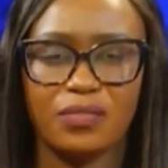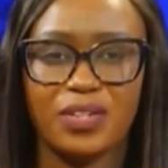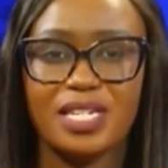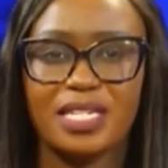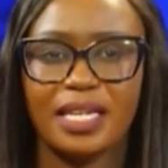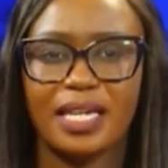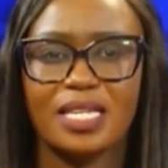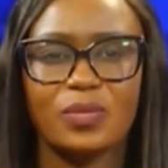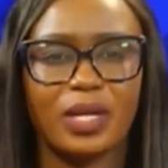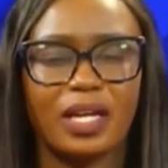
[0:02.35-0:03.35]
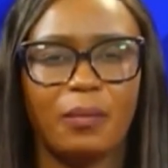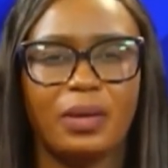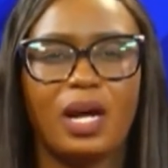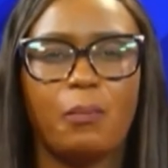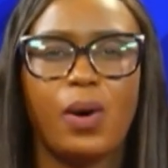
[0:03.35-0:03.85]
fintech is
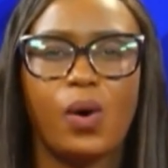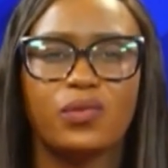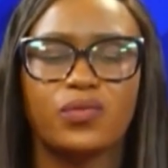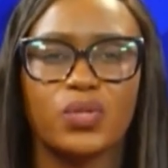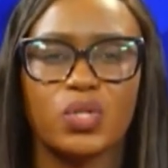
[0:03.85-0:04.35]
becoming a powerful